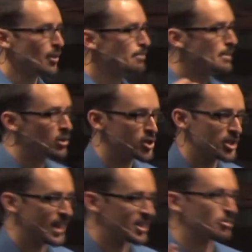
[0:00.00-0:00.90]
of
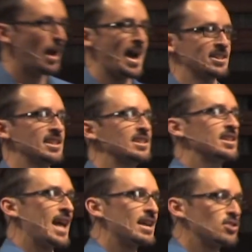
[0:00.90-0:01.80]
emotion that is packed
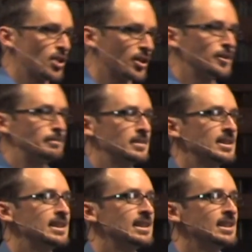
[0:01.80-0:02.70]
into that term.
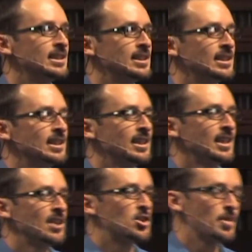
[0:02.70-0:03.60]

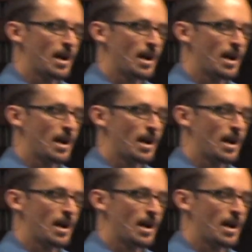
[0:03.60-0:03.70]
You